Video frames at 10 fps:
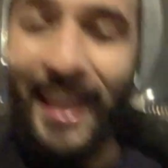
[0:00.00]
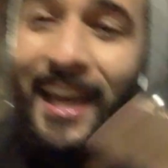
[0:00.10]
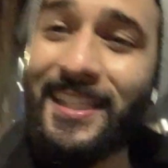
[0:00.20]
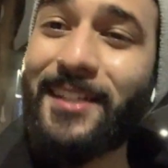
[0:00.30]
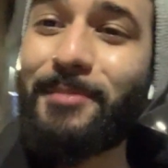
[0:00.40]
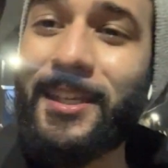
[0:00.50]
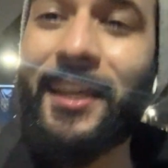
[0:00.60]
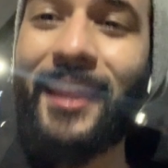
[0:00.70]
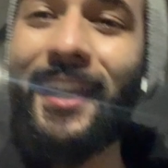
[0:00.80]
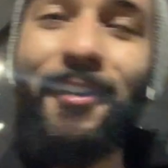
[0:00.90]
as I'm
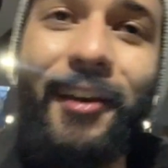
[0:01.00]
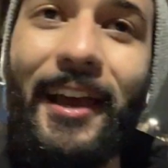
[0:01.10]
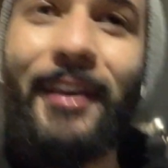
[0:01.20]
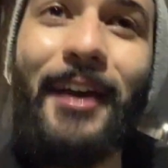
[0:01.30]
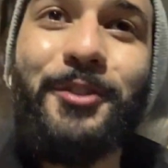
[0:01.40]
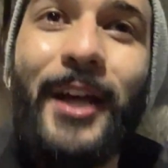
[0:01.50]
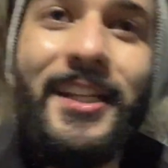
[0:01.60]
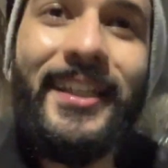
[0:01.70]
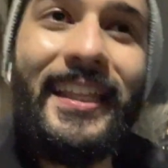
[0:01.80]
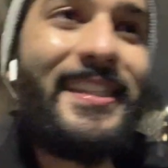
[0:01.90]
saying that out loud, how
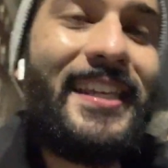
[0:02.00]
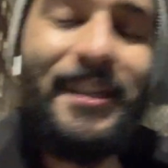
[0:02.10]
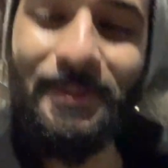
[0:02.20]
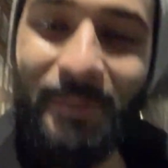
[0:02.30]
tragic that sounds.